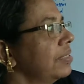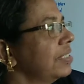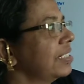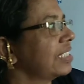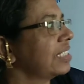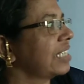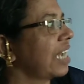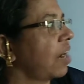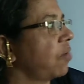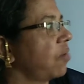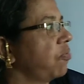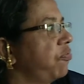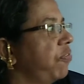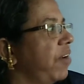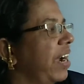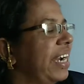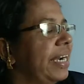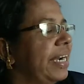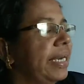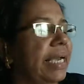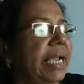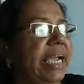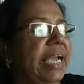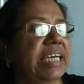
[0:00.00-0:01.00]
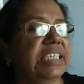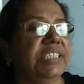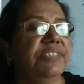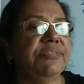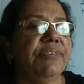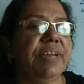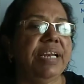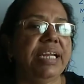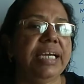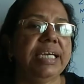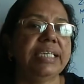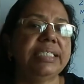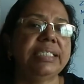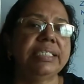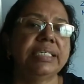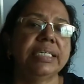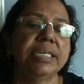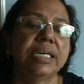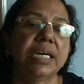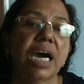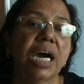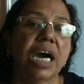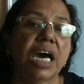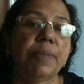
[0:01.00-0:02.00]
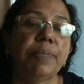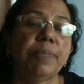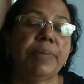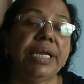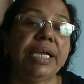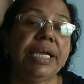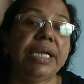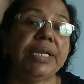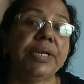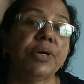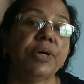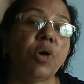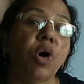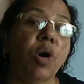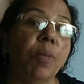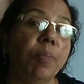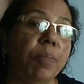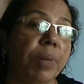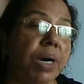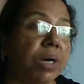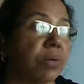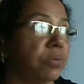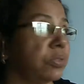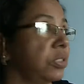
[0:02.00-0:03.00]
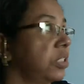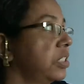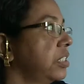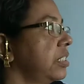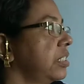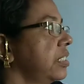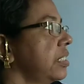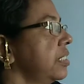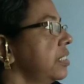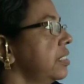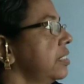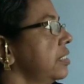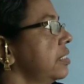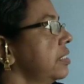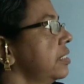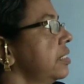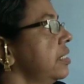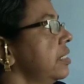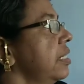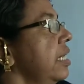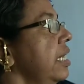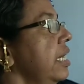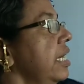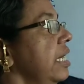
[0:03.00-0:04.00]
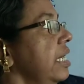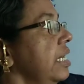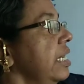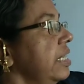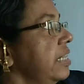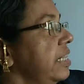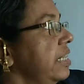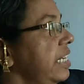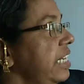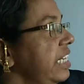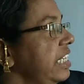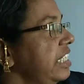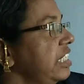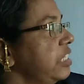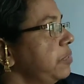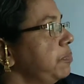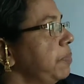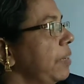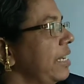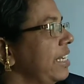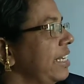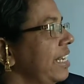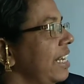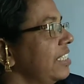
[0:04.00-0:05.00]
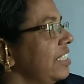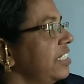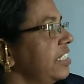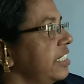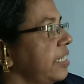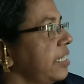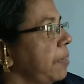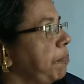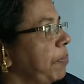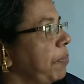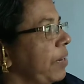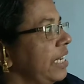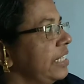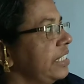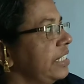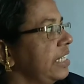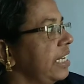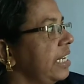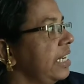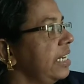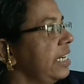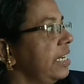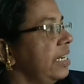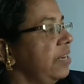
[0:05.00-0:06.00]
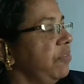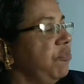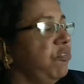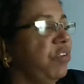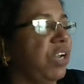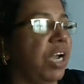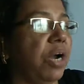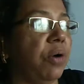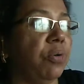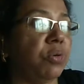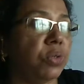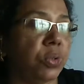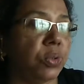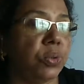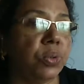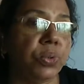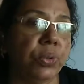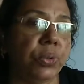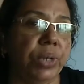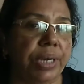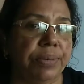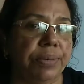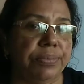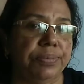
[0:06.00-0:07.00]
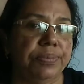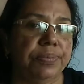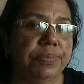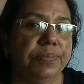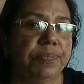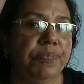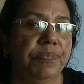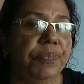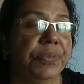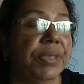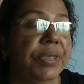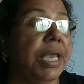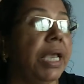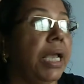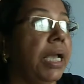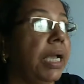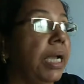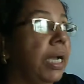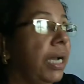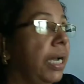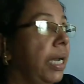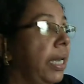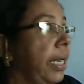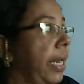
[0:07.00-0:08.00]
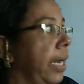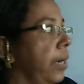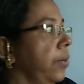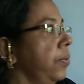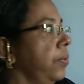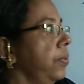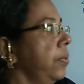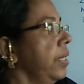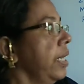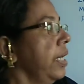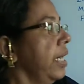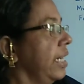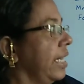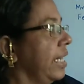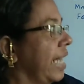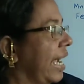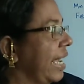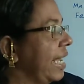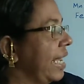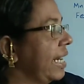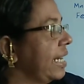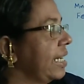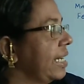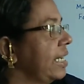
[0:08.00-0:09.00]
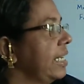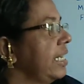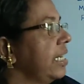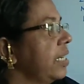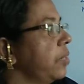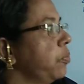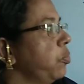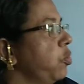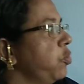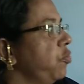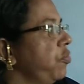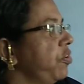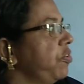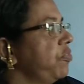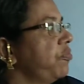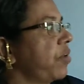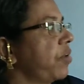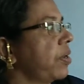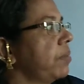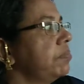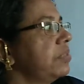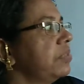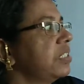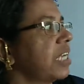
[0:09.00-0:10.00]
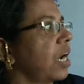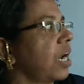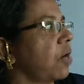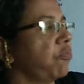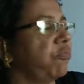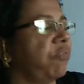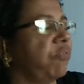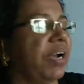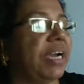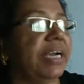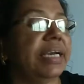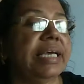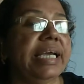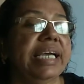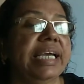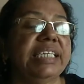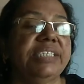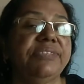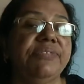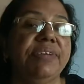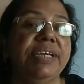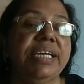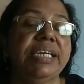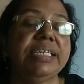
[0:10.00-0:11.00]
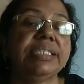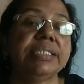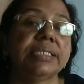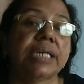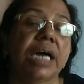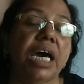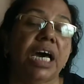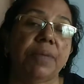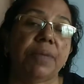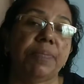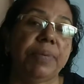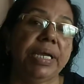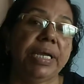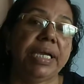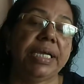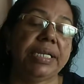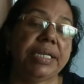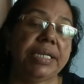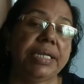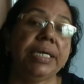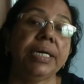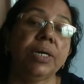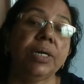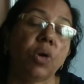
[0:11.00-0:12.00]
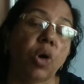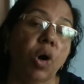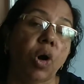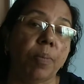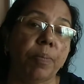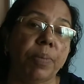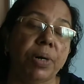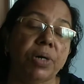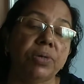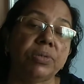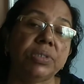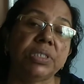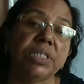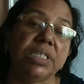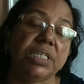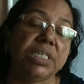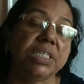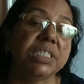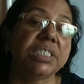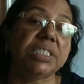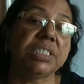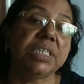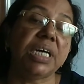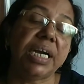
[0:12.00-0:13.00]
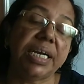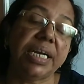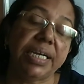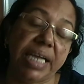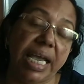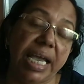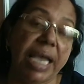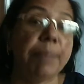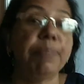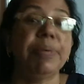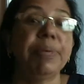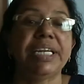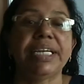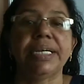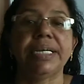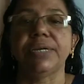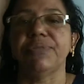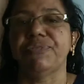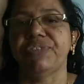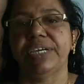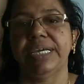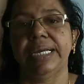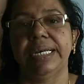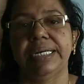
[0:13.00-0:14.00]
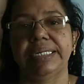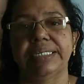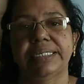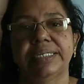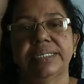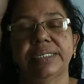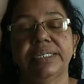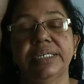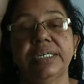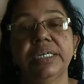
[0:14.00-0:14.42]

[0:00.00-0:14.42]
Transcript: sulfide as well as carbonate compounds, these metals separation we have to do now. Now, directly removing from sulfide as well as carbonate compounds, it is a bit difficult.